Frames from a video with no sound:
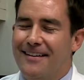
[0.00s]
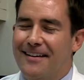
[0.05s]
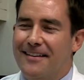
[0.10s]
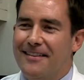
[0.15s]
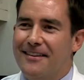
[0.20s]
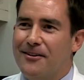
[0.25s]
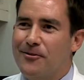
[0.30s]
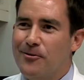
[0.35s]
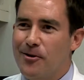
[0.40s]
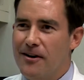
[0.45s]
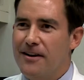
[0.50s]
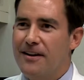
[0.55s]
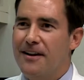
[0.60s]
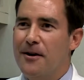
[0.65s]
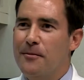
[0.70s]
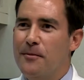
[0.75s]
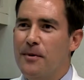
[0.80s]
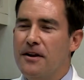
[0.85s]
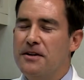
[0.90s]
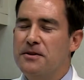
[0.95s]
The chronic
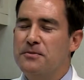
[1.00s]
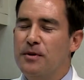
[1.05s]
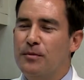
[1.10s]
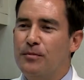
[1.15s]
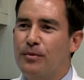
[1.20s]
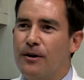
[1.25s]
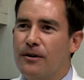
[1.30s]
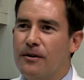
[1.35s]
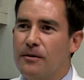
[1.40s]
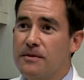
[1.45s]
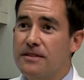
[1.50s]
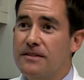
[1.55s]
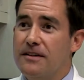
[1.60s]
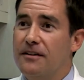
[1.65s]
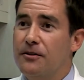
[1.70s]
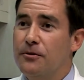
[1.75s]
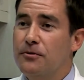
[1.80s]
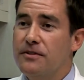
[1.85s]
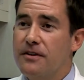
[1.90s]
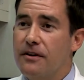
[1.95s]
care management program is a
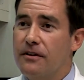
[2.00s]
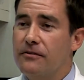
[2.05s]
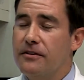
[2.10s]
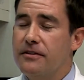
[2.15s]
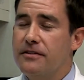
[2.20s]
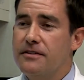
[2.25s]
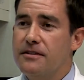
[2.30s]
new service